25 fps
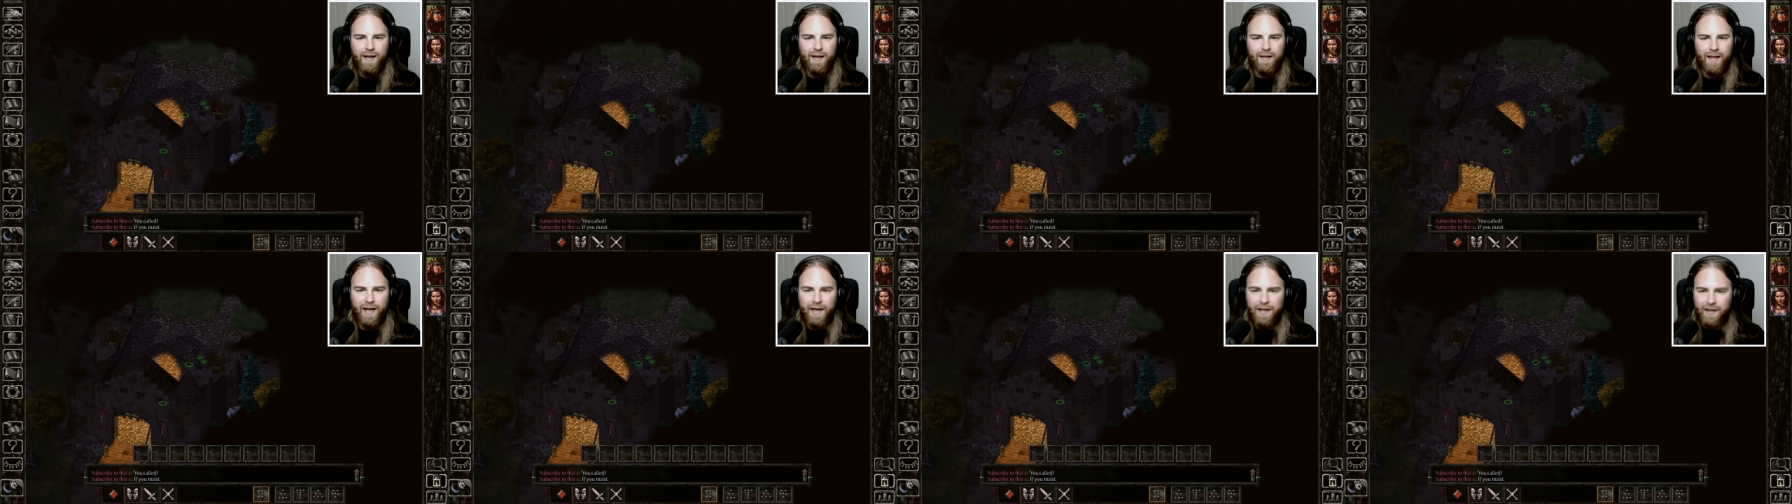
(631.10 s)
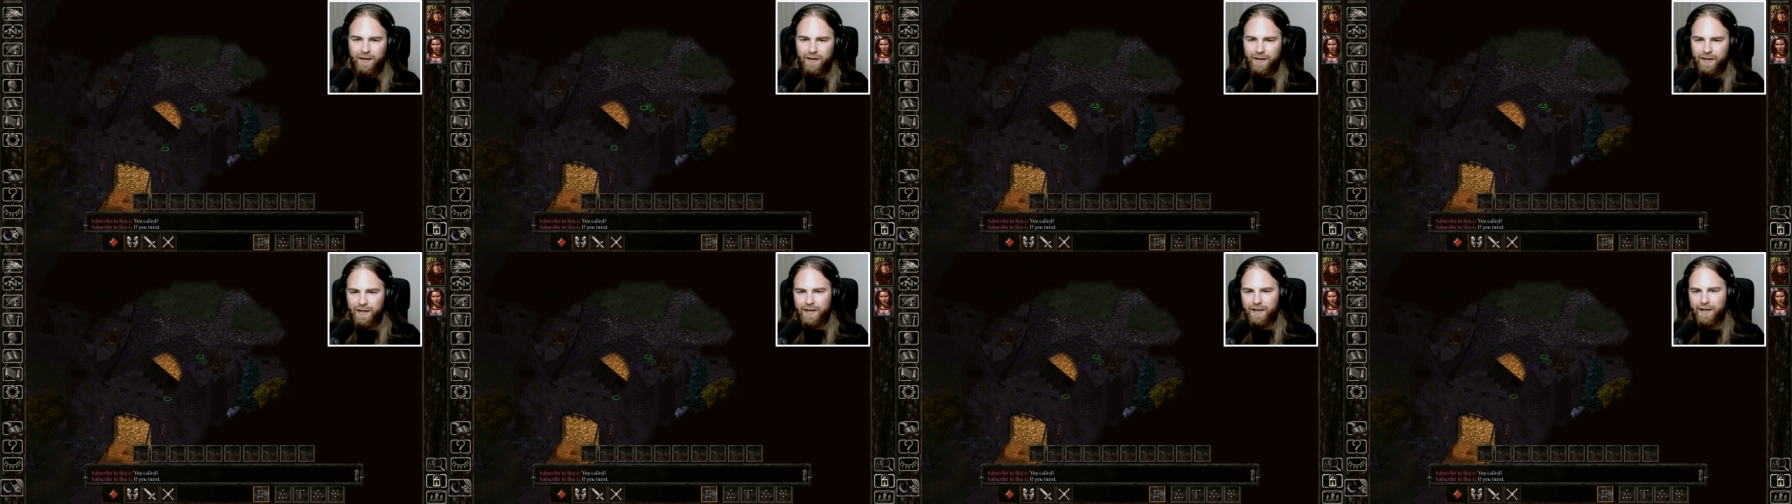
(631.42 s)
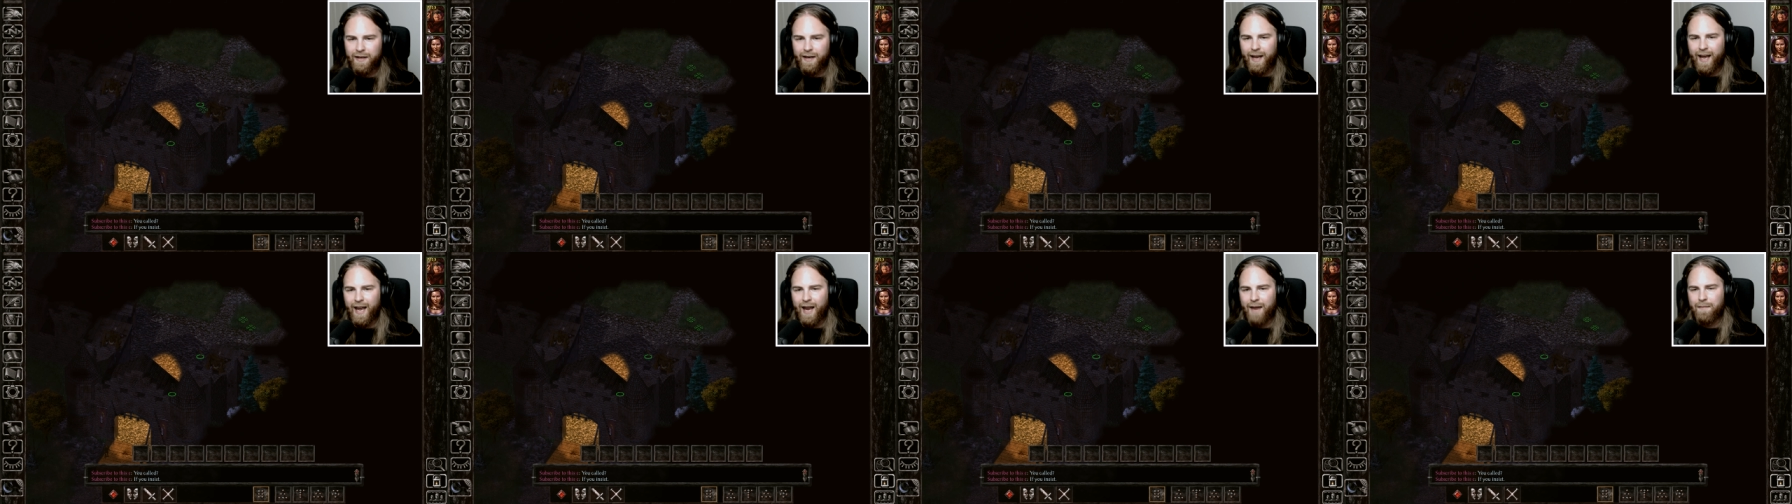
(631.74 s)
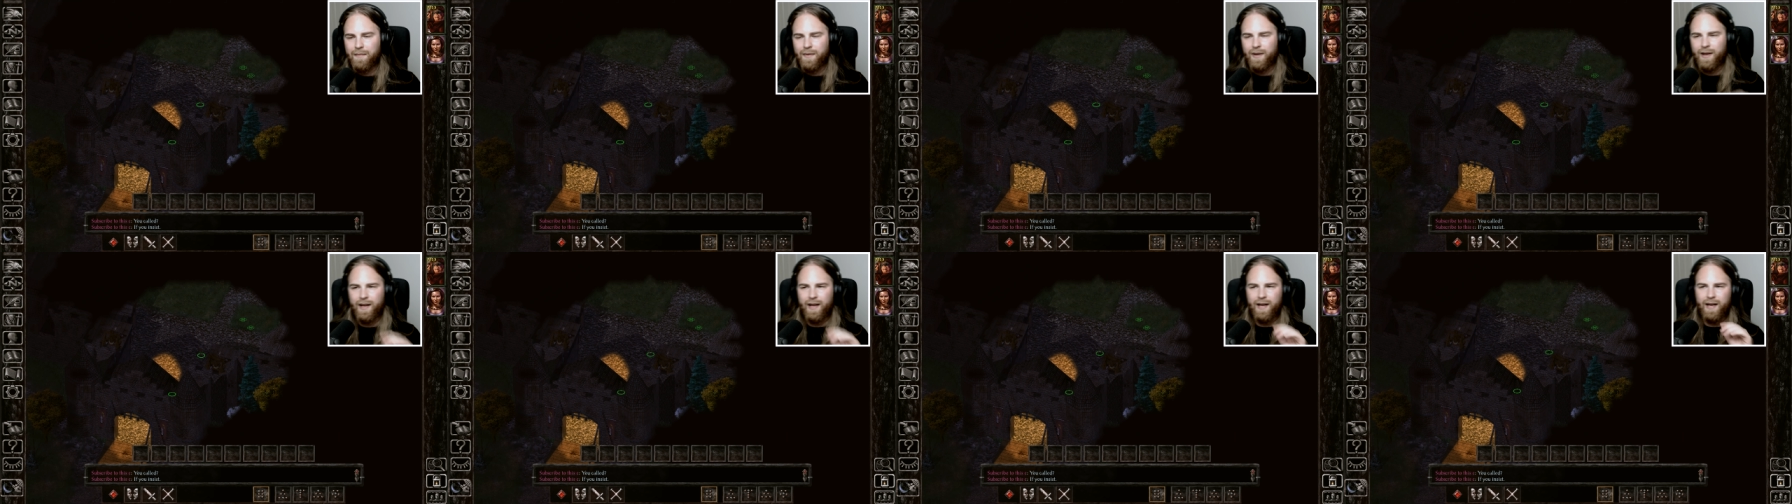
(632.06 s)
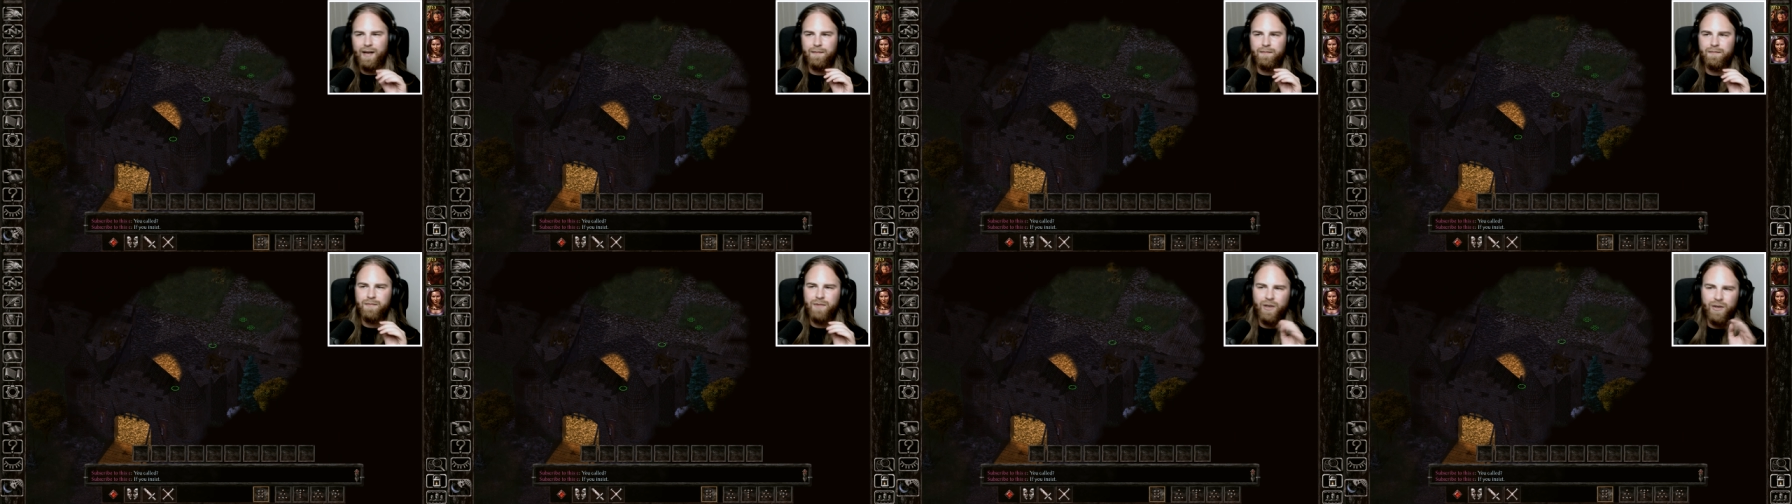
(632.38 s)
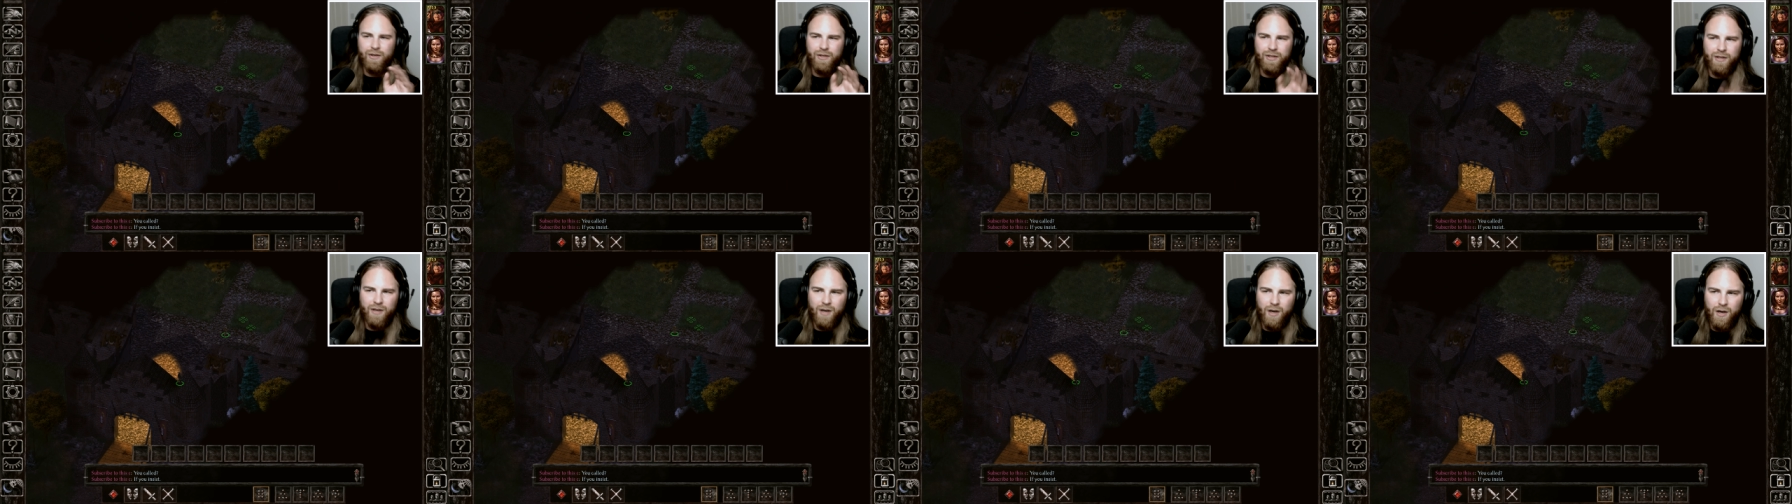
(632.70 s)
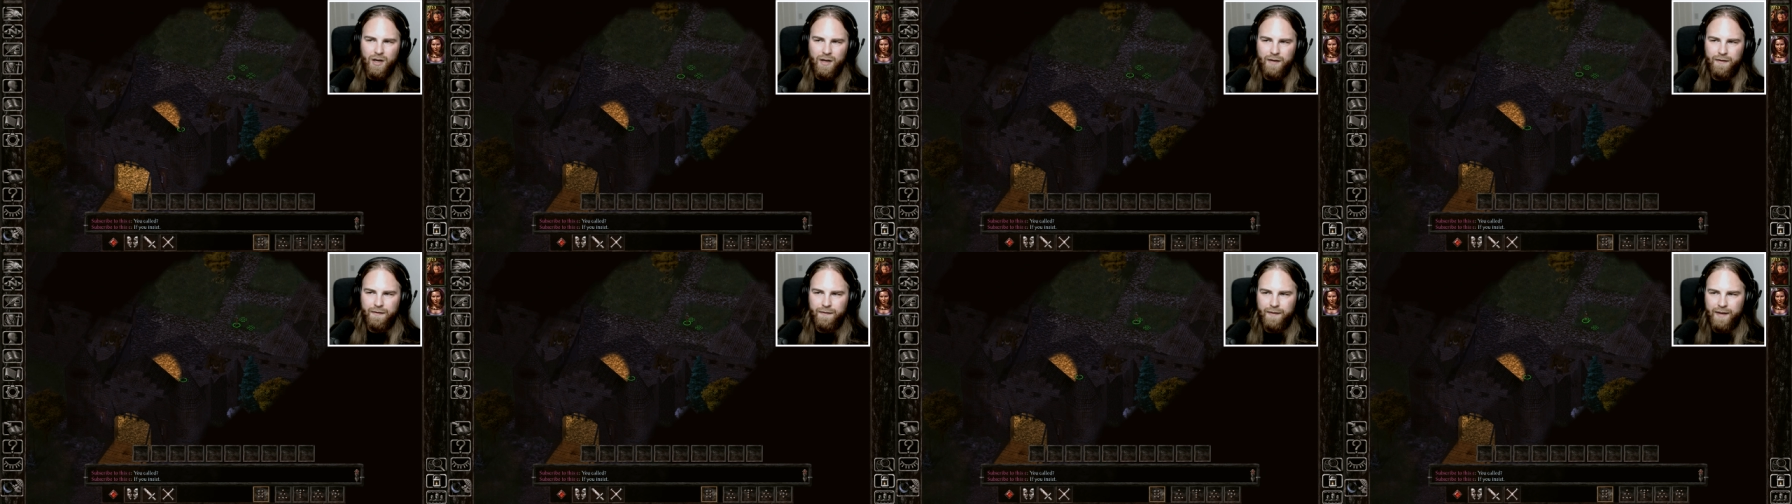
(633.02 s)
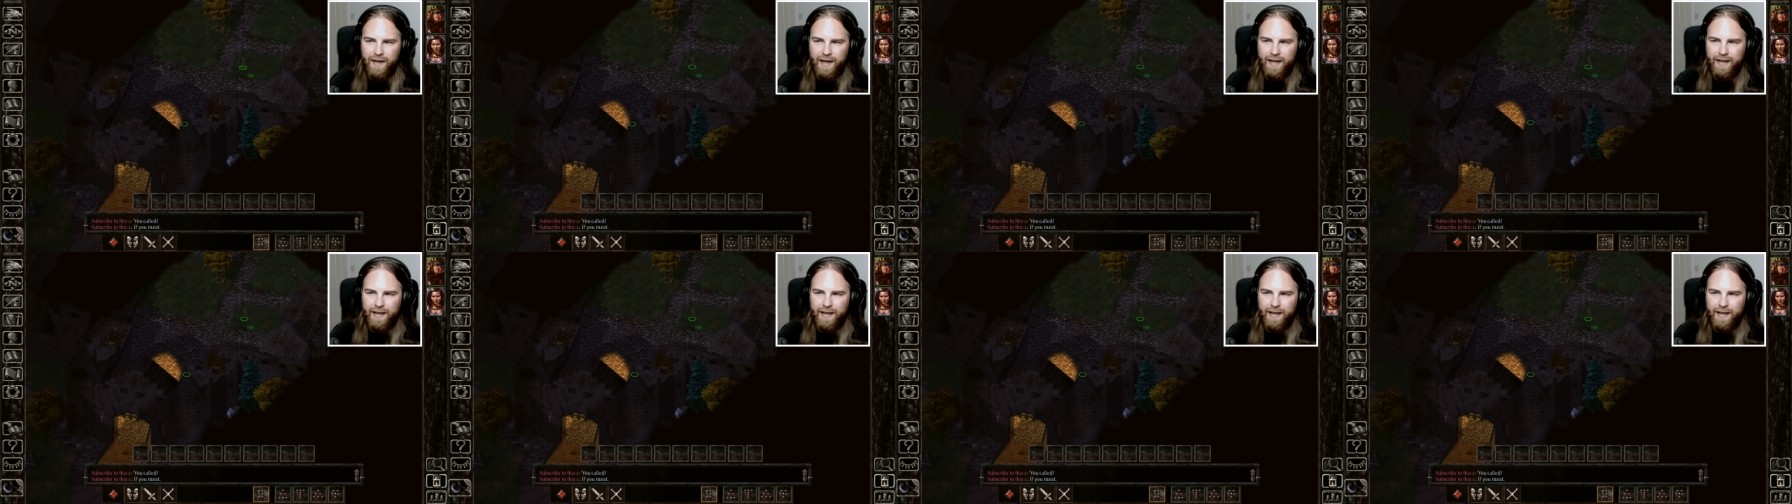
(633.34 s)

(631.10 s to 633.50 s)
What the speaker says: Later on in the game, I'm not sure if